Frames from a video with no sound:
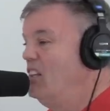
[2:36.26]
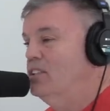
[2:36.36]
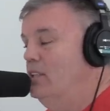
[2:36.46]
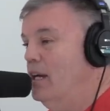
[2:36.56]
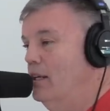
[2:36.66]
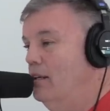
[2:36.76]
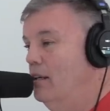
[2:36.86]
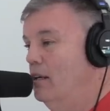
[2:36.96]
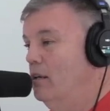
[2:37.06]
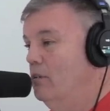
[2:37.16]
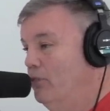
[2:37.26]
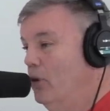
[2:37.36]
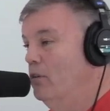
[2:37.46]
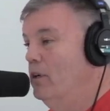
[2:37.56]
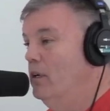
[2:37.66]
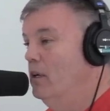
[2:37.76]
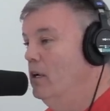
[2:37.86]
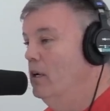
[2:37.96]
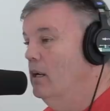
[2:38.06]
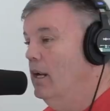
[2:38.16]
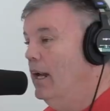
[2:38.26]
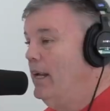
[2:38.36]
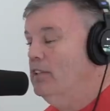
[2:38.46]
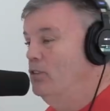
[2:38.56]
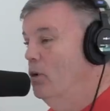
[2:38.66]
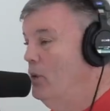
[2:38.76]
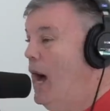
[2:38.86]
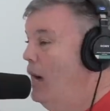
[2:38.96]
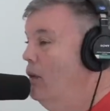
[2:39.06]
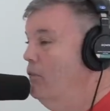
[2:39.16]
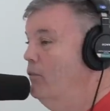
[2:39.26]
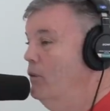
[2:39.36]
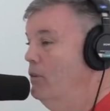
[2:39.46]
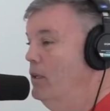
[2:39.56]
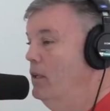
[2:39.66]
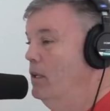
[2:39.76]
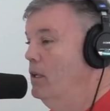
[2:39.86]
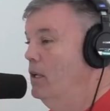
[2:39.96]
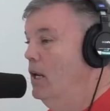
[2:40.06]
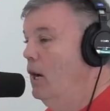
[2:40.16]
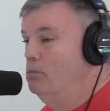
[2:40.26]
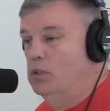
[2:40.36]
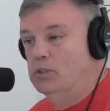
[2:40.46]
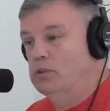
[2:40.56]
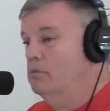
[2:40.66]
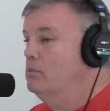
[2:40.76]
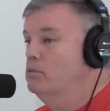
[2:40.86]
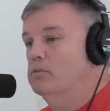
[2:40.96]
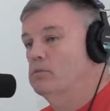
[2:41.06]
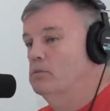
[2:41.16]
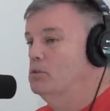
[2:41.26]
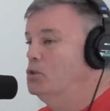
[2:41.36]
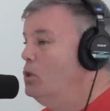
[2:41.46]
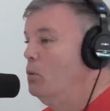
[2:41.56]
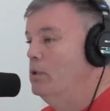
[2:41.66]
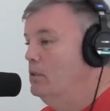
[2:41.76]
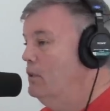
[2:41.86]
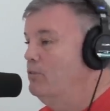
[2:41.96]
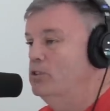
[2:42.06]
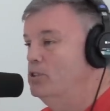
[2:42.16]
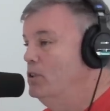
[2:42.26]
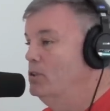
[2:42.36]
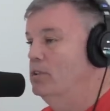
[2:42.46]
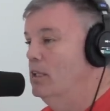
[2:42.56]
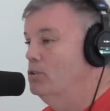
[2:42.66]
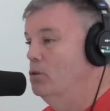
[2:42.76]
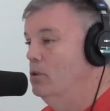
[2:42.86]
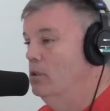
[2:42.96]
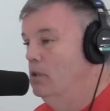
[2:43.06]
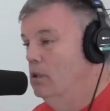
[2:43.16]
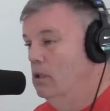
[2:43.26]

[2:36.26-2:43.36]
in a second, Fury, and that's no knock on Fury. I'm just showing the differences. That's all.